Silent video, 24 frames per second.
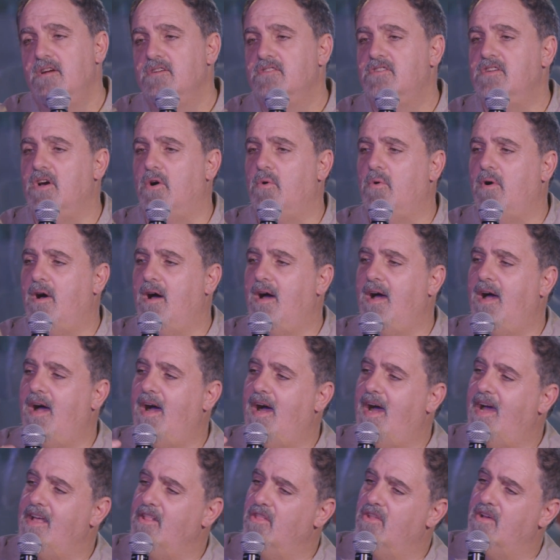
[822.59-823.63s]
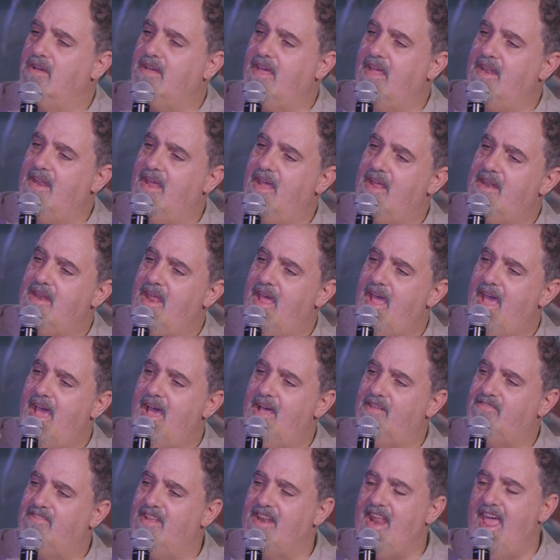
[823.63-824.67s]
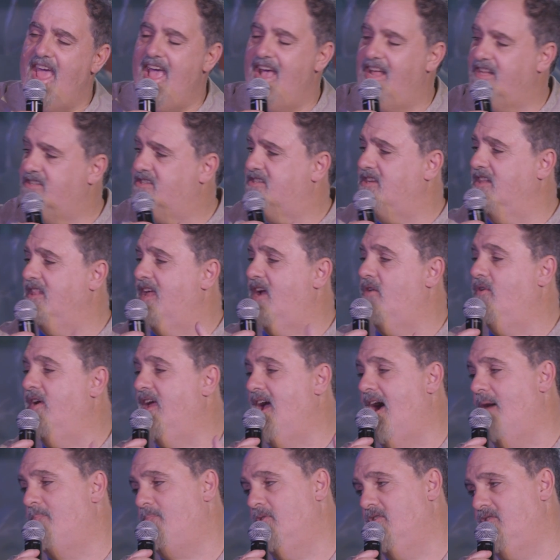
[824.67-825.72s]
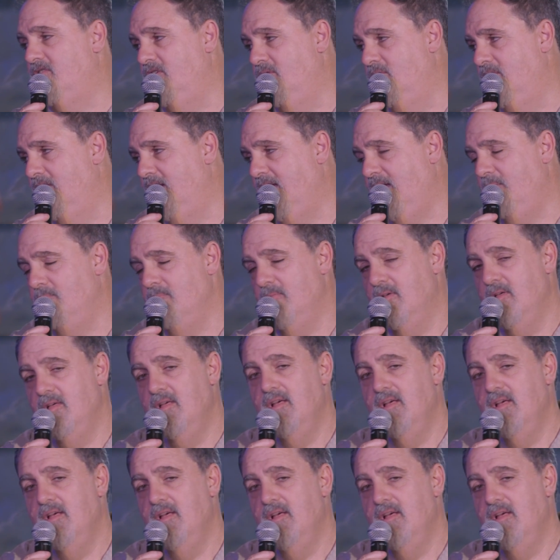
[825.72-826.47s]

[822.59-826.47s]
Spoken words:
So I look at it as an ancillary opportunity,